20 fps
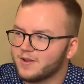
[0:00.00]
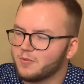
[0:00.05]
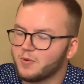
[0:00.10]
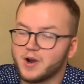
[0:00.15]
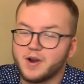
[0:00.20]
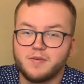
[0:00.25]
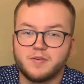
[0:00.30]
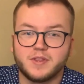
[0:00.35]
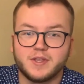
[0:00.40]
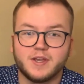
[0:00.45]
and where
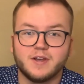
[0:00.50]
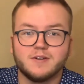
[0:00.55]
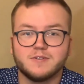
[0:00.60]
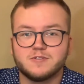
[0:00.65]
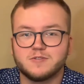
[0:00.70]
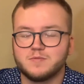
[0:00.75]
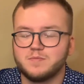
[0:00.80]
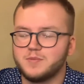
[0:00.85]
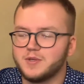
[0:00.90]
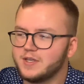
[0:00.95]
everything
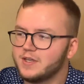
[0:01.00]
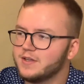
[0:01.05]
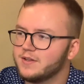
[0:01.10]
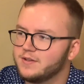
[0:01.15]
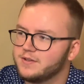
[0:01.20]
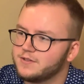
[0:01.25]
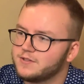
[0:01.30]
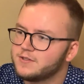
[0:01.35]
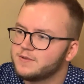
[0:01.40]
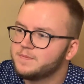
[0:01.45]
else
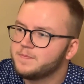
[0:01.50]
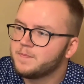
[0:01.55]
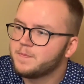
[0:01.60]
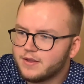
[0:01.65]
begins.